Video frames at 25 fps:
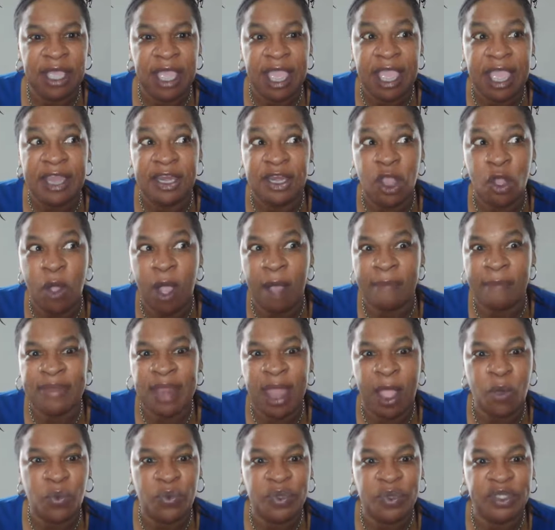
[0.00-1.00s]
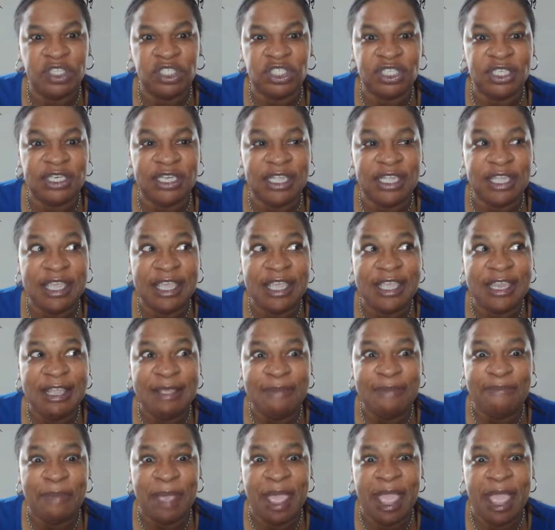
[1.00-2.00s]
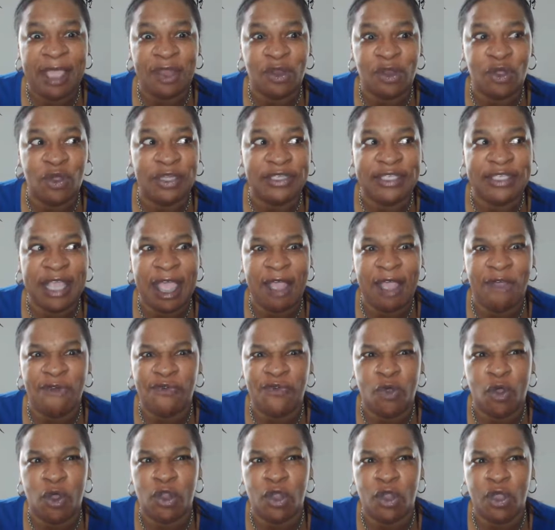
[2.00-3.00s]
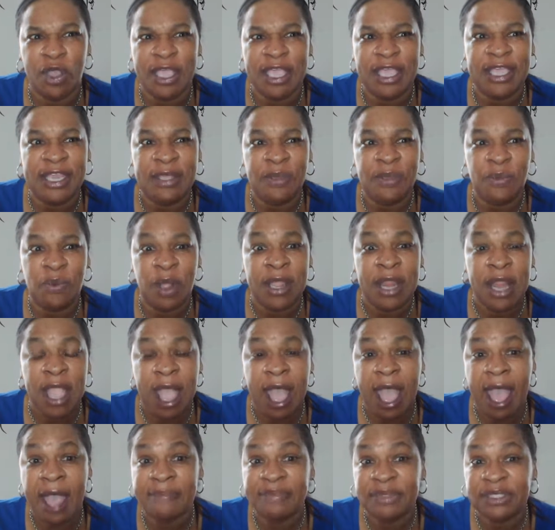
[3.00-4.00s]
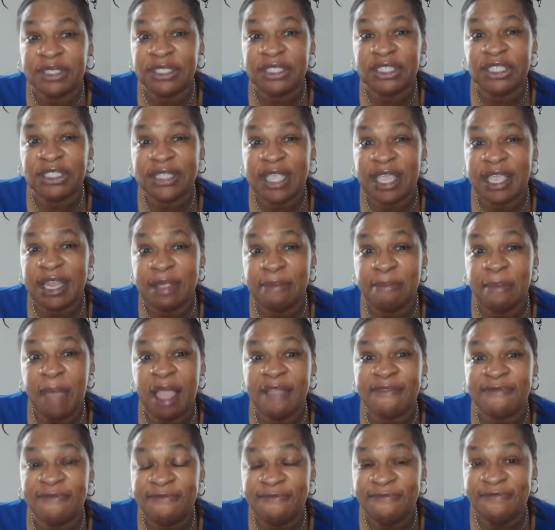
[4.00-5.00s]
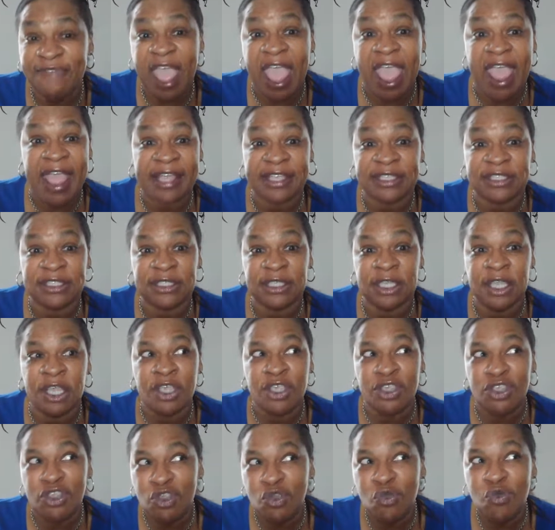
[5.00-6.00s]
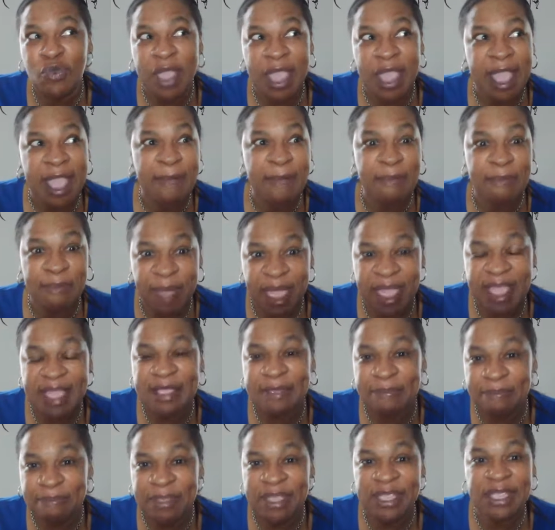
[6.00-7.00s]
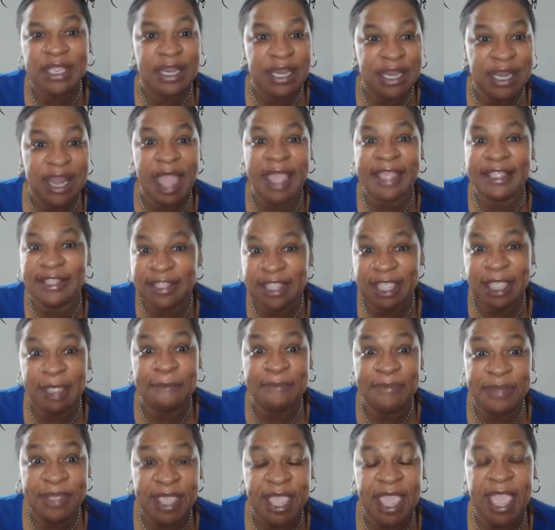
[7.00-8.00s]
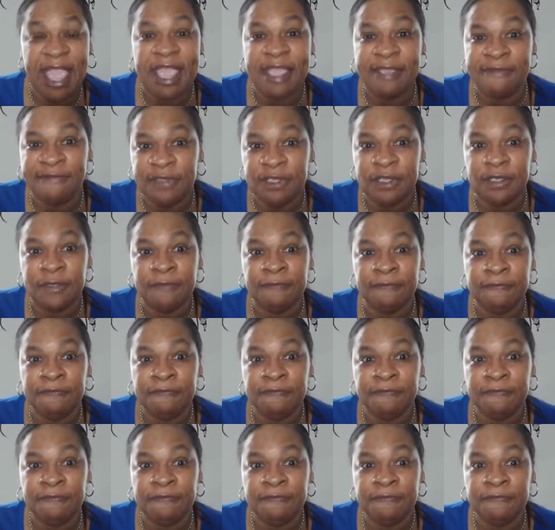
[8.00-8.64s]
And no, I'm not wishing any bad or downfall on anyone. I'm just stating my facts. You can't make me like their behavior.